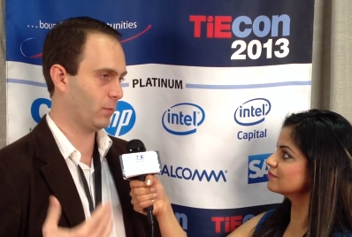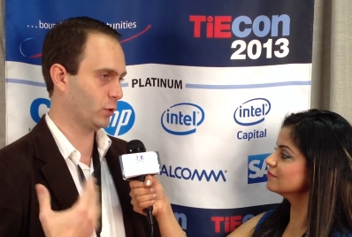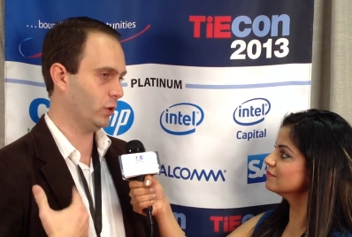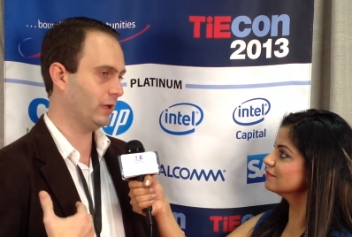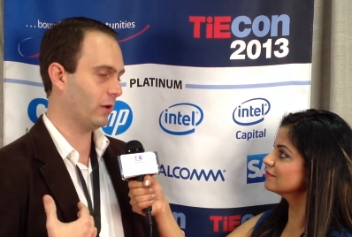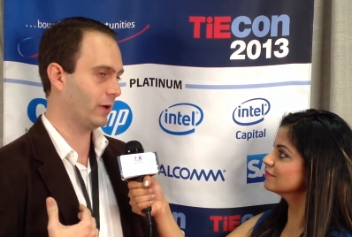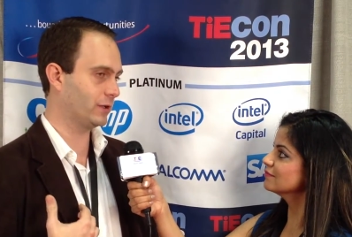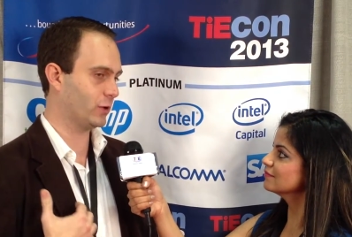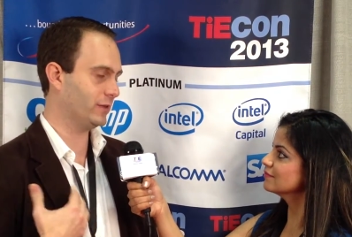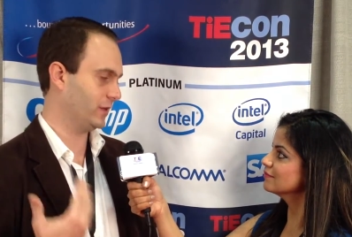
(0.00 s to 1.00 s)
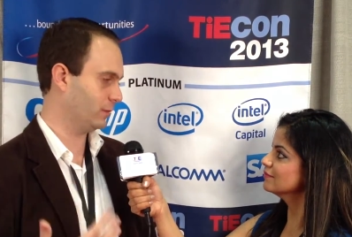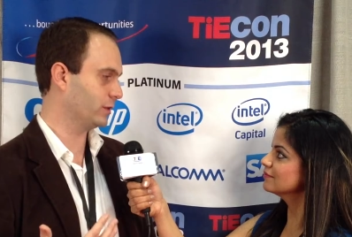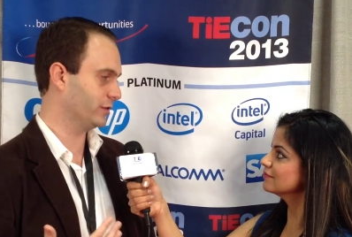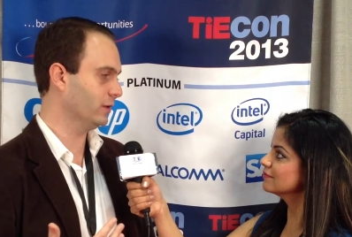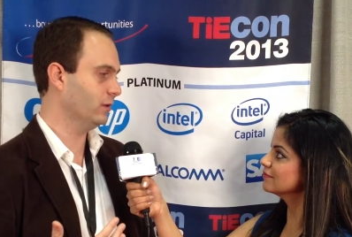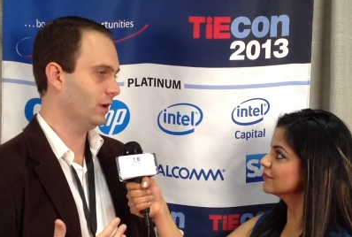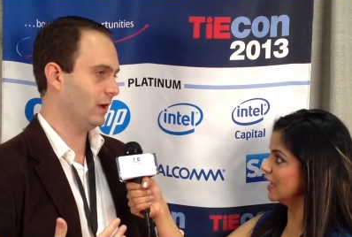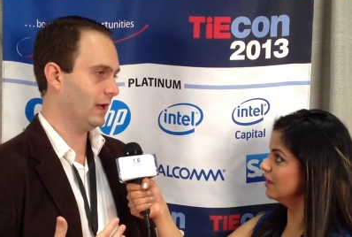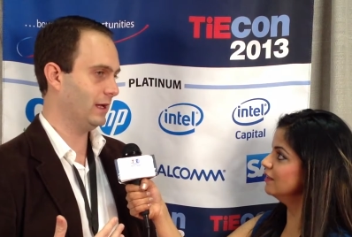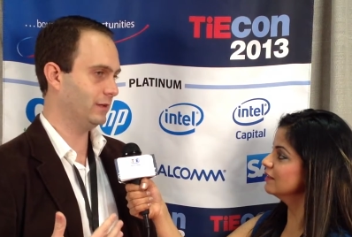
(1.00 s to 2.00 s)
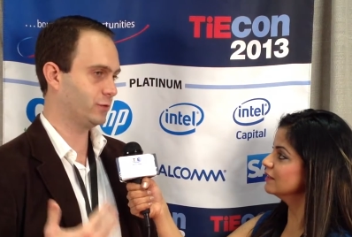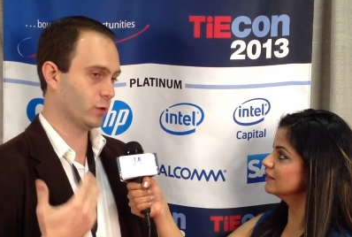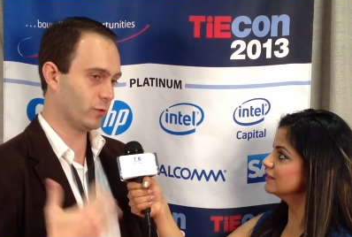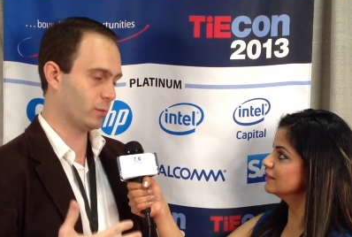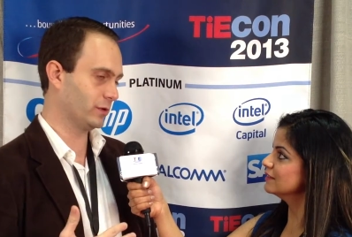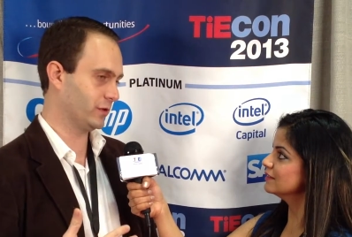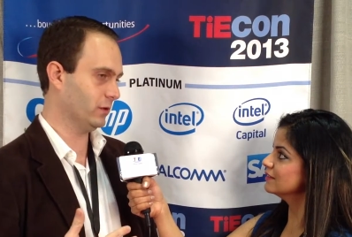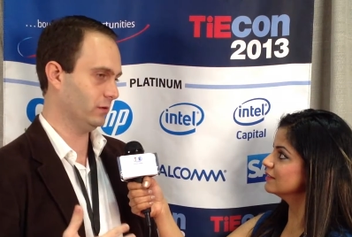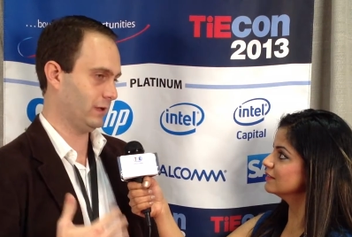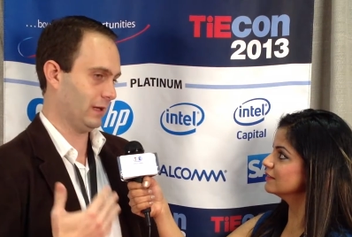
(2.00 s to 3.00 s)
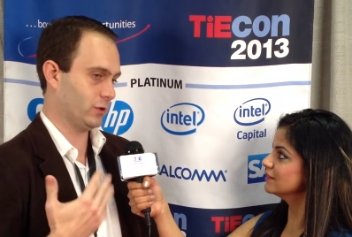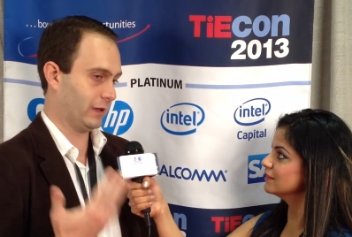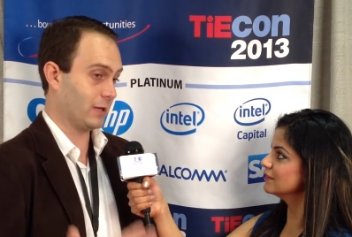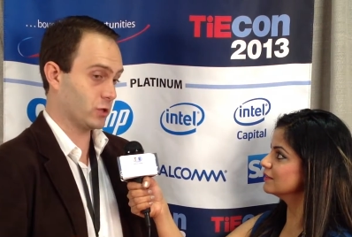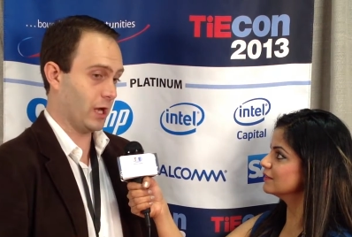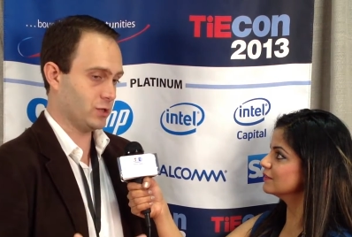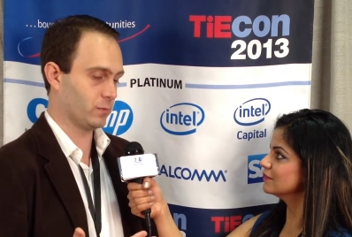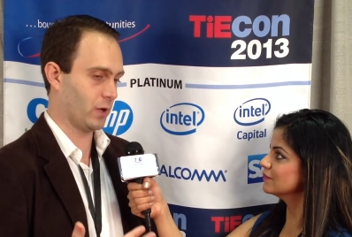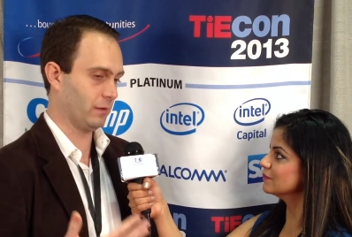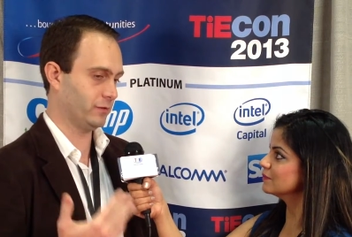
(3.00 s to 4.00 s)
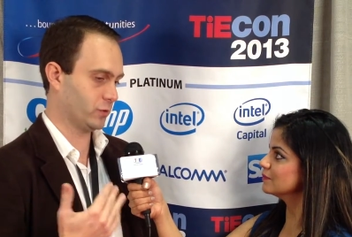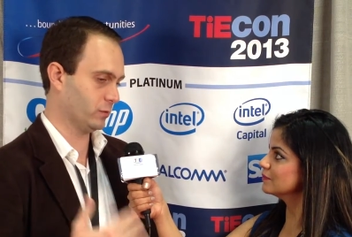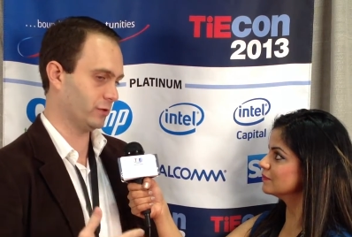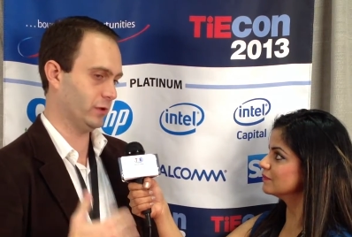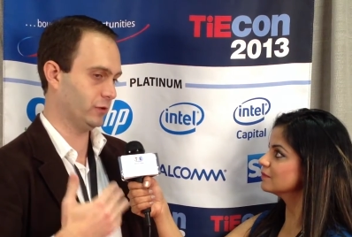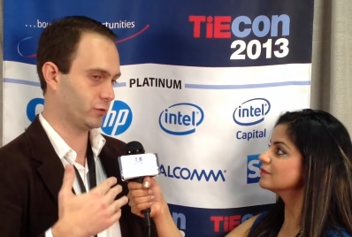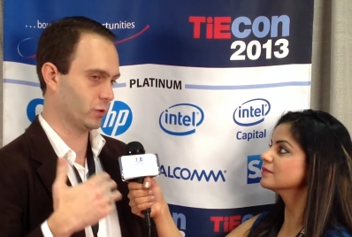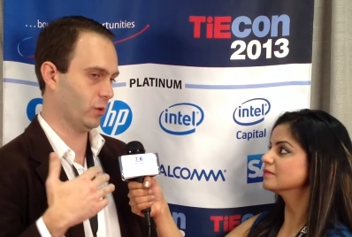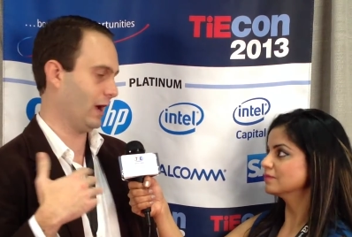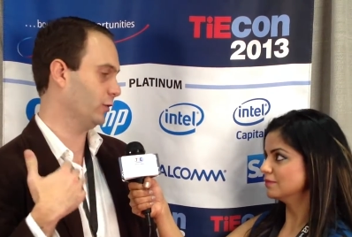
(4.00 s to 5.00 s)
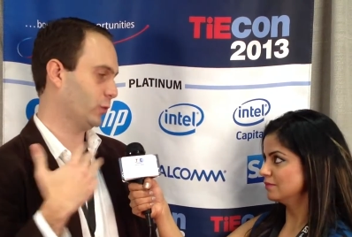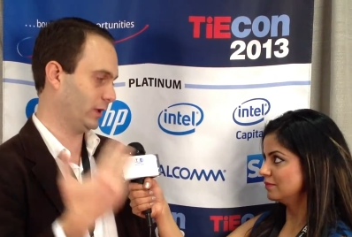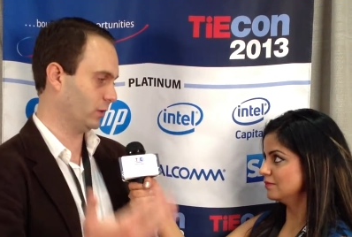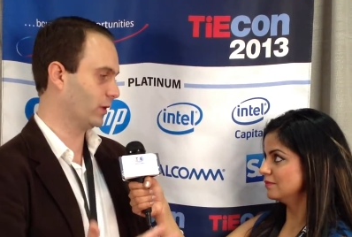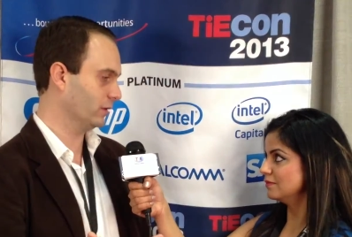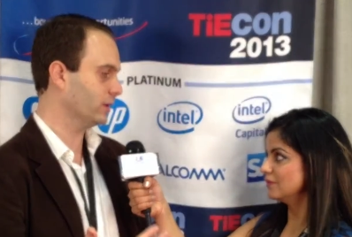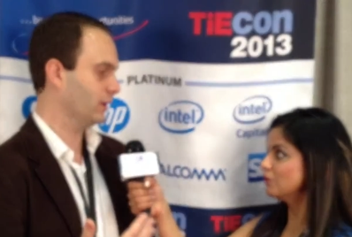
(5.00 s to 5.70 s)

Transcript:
Speaker 1: opportunity that we're addressing in Brazil uh-huh. is true for Brazil. The, the, education problem is true in Brazil, it's true elsewhere in the world.